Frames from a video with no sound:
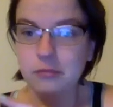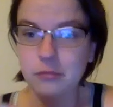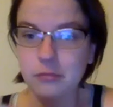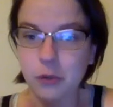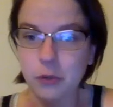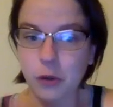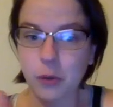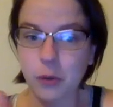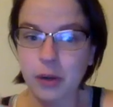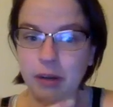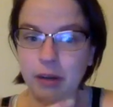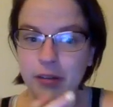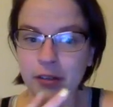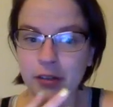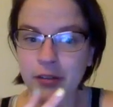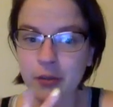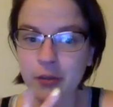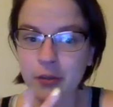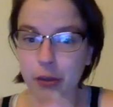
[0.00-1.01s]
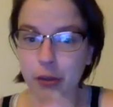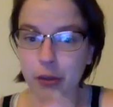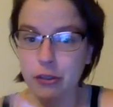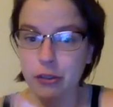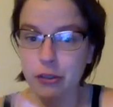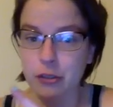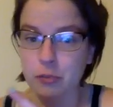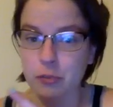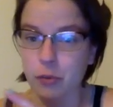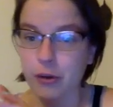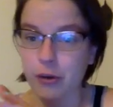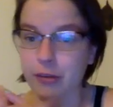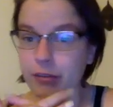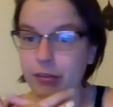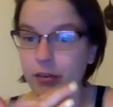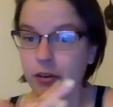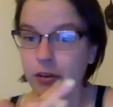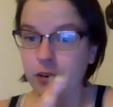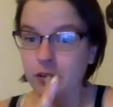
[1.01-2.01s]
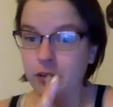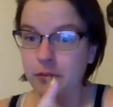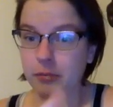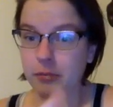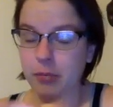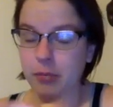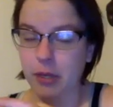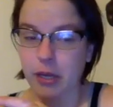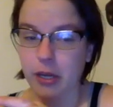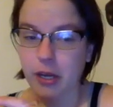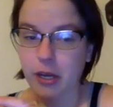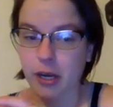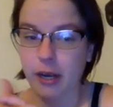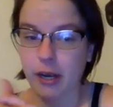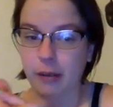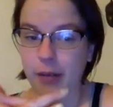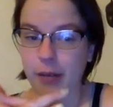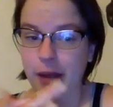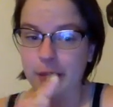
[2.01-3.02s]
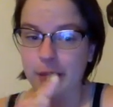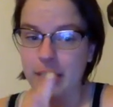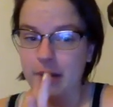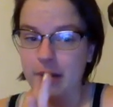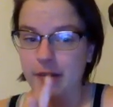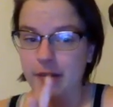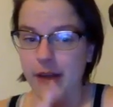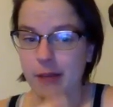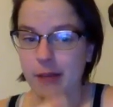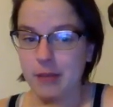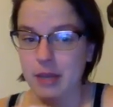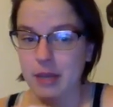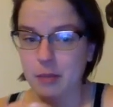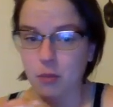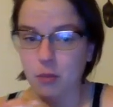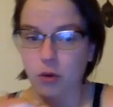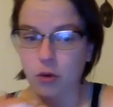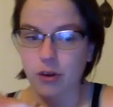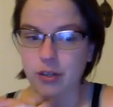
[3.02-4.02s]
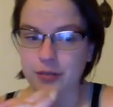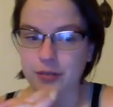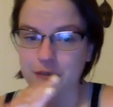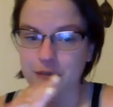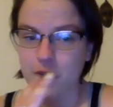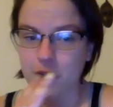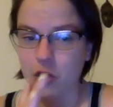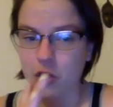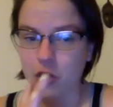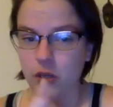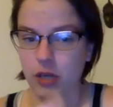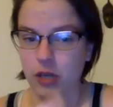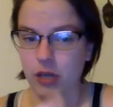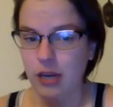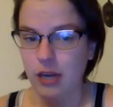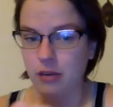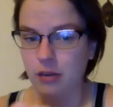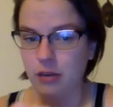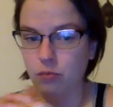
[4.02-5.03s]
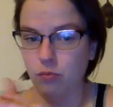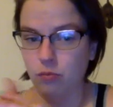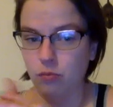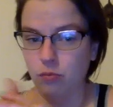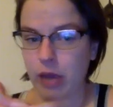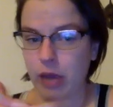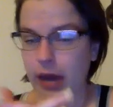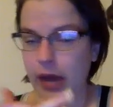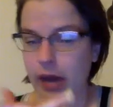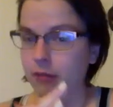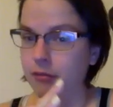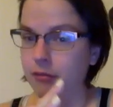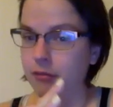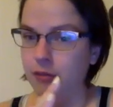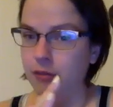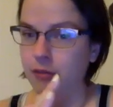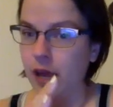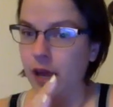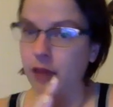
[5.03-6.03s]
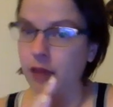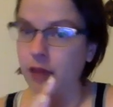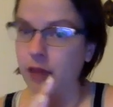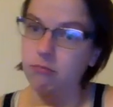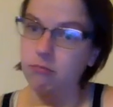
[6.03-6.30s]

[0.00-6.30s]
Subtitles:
or whatever, or just more difficult, but I'm happy to have that be more difficult and have that